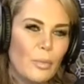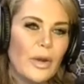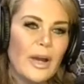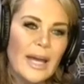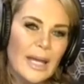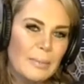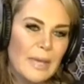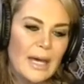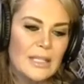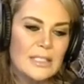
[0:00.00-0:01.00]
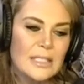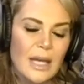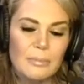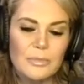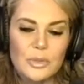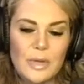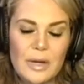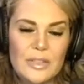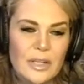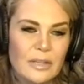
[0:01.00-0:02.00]
Where I'm at, I'm 2
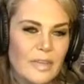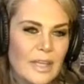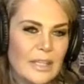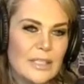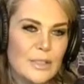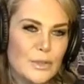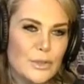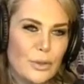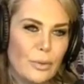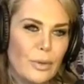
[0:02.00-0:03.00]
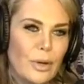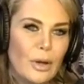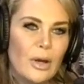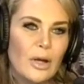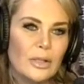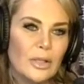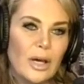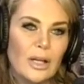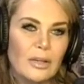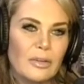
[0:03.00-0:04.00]
hours out of Vegas, so a
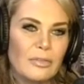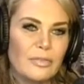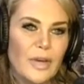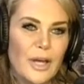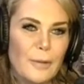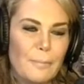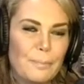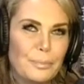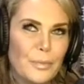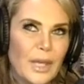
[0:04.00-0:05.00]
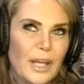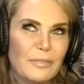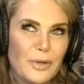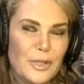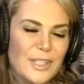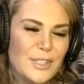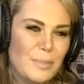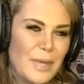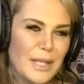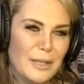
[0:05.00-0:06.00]
lot of
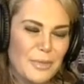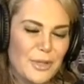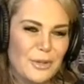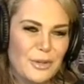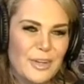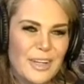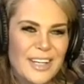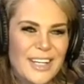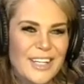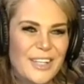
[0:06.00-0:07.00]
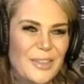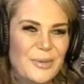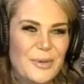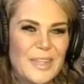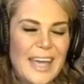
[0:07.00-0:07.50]
Californians made it up here through the